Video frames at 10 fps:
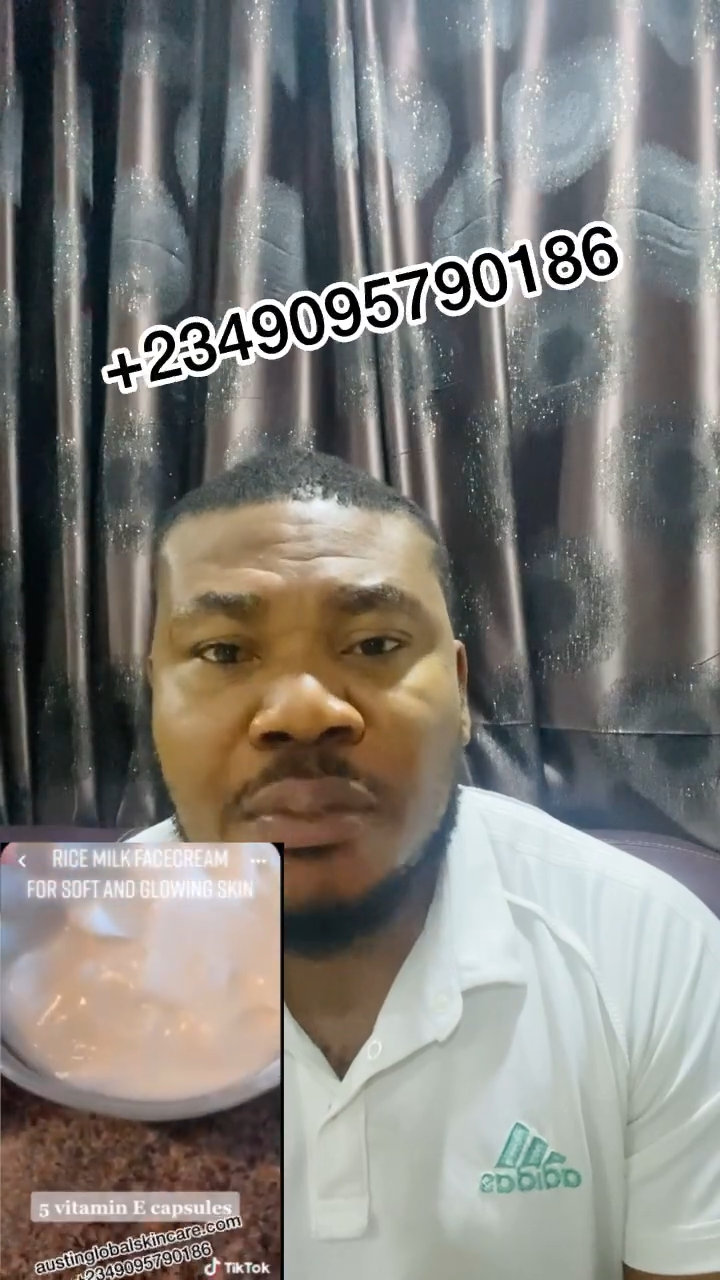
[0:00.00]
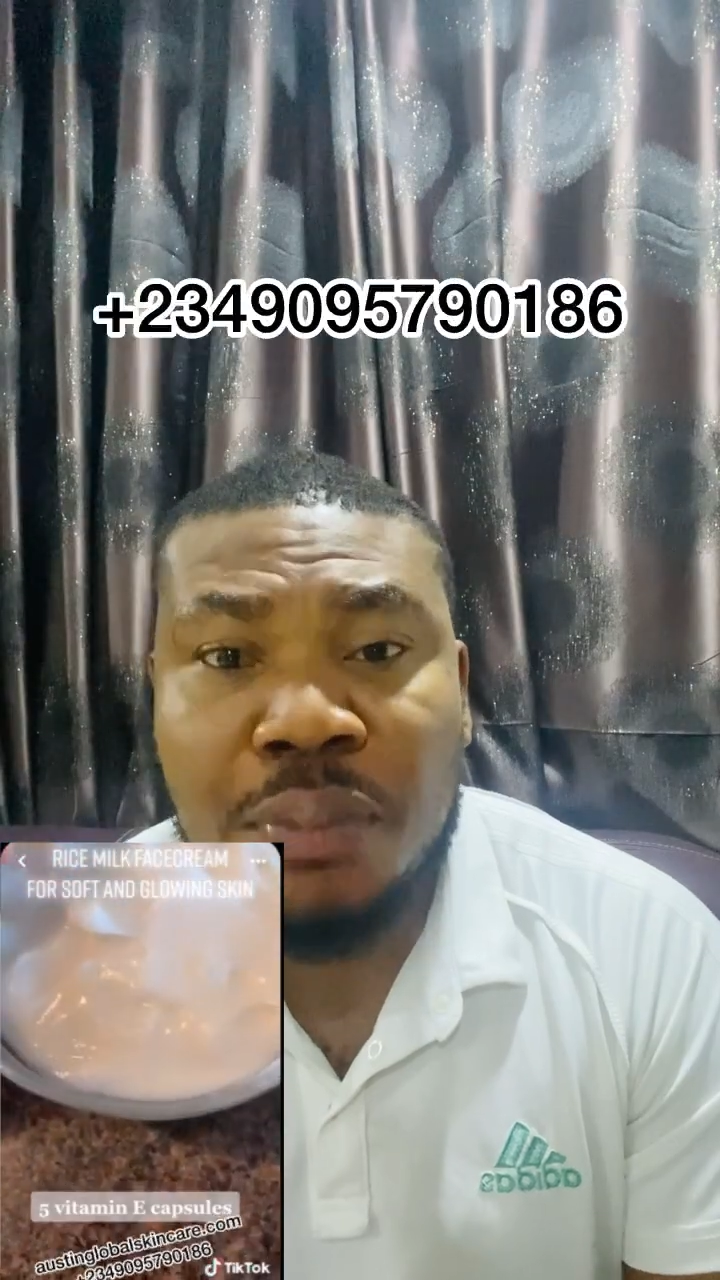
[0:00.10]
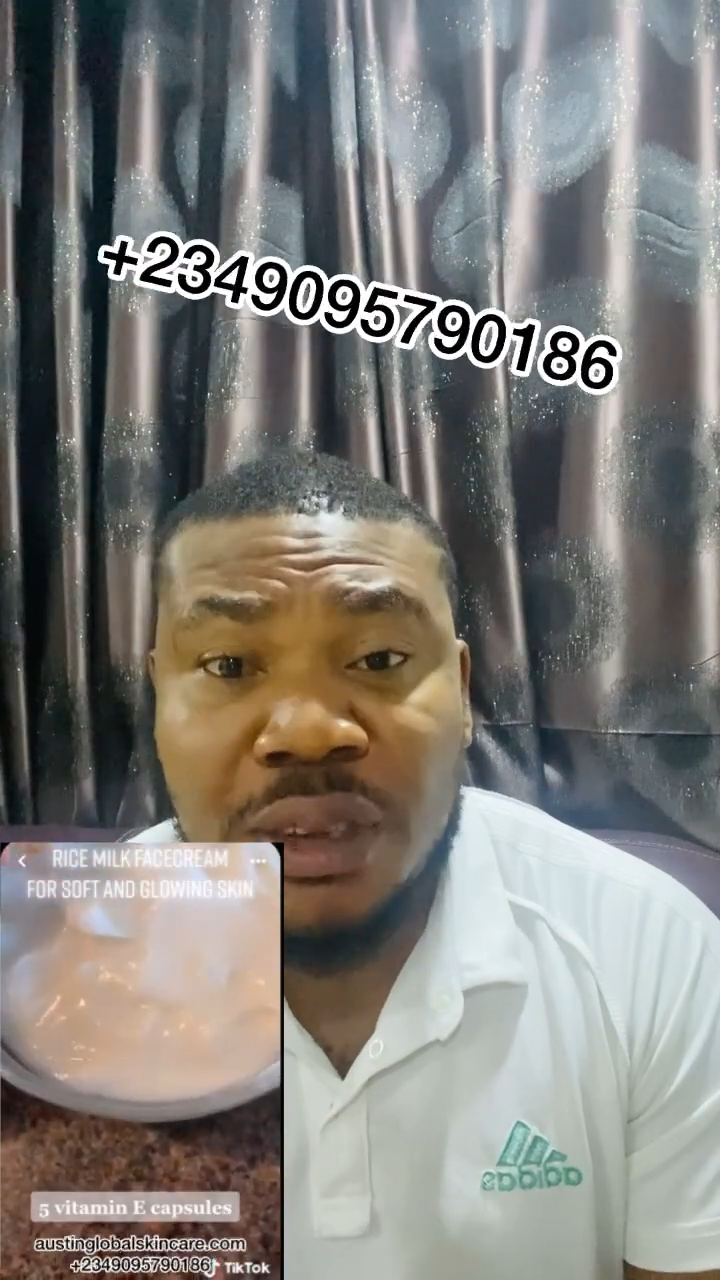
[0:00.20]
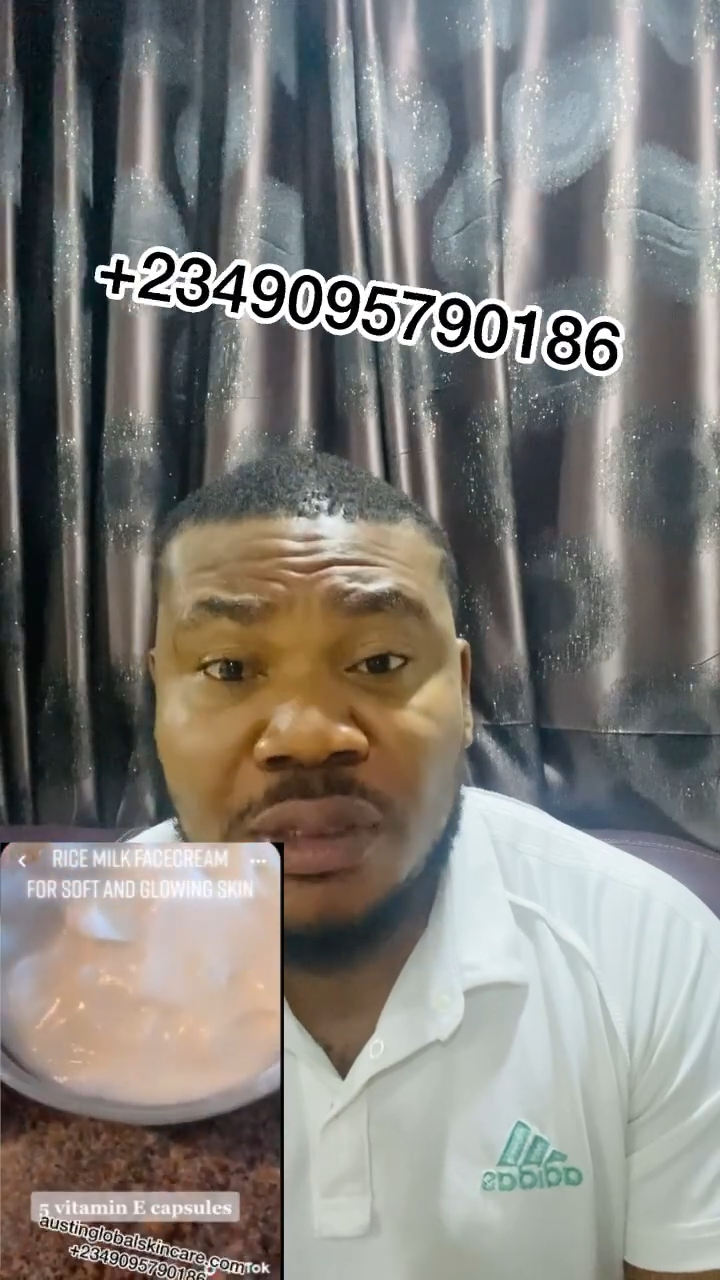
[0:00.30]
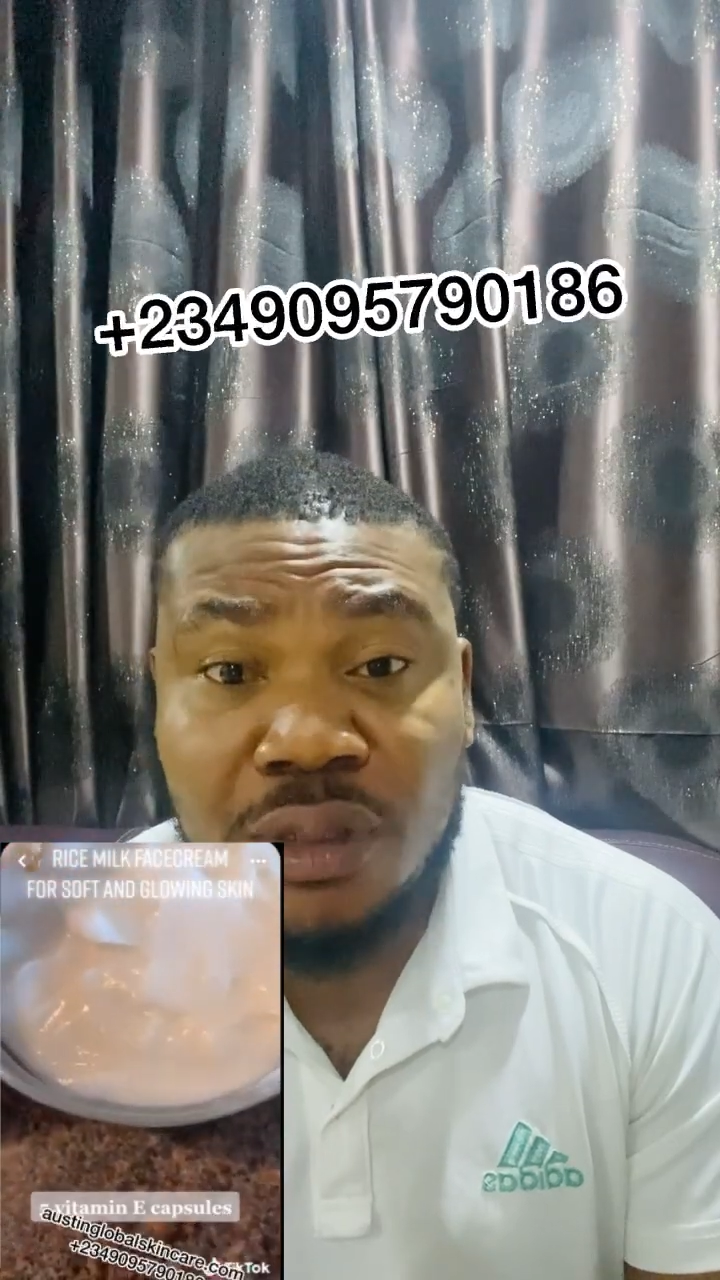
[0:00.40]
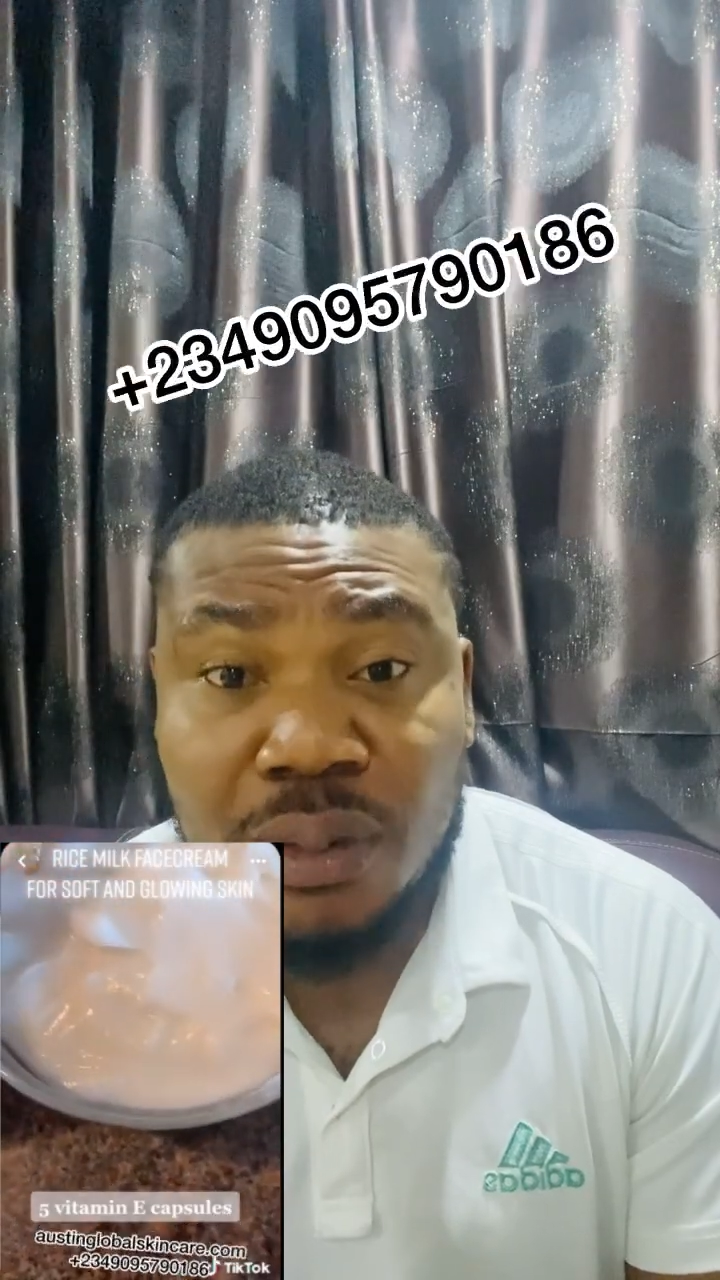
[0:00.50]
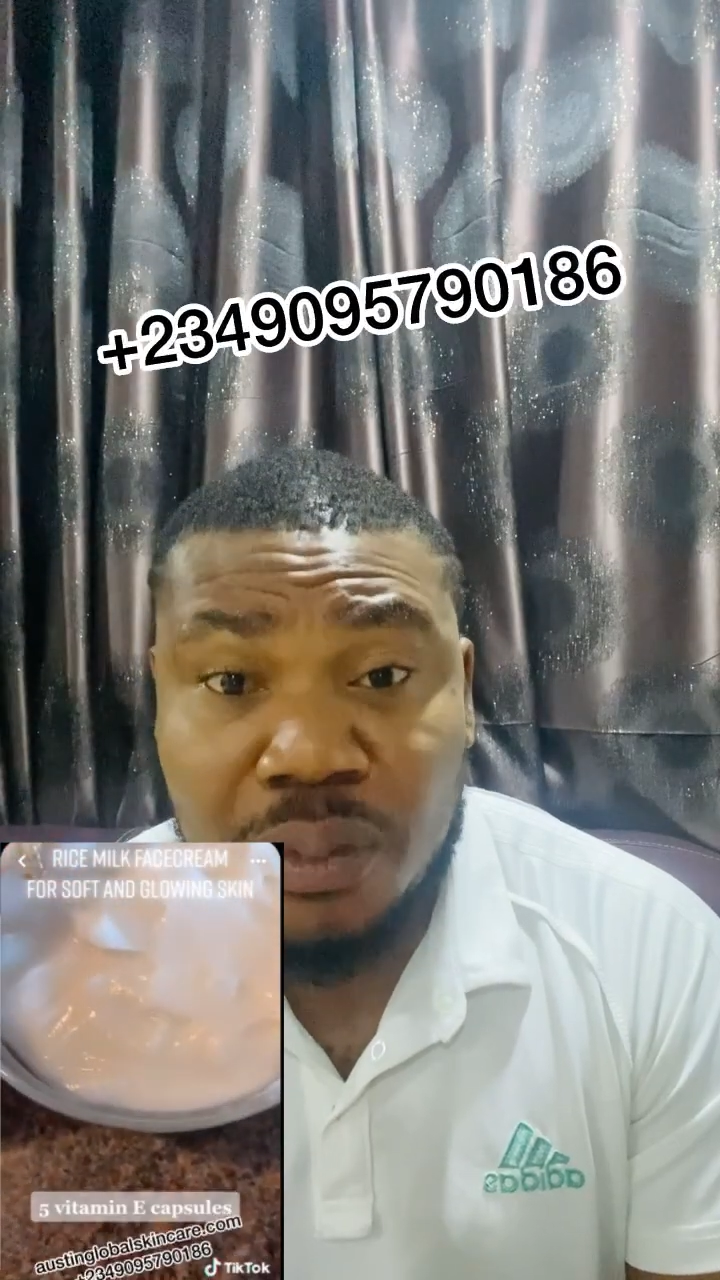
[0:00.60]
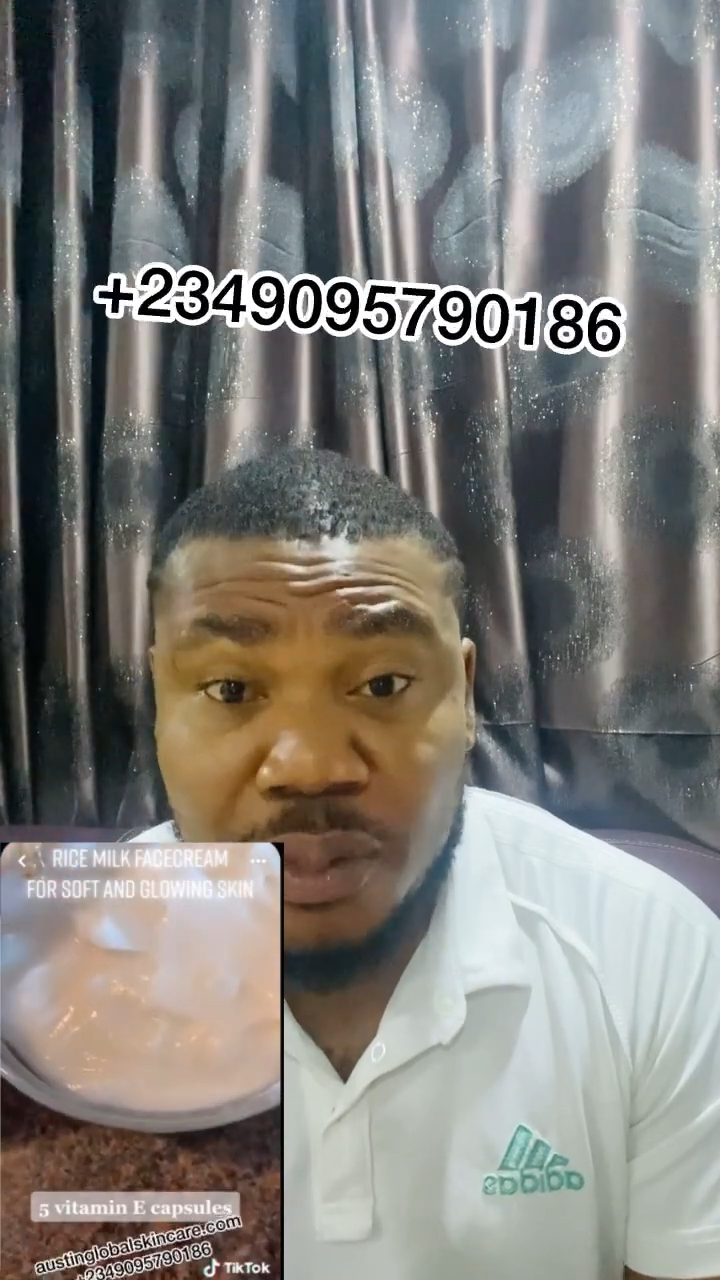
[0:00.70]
base cream,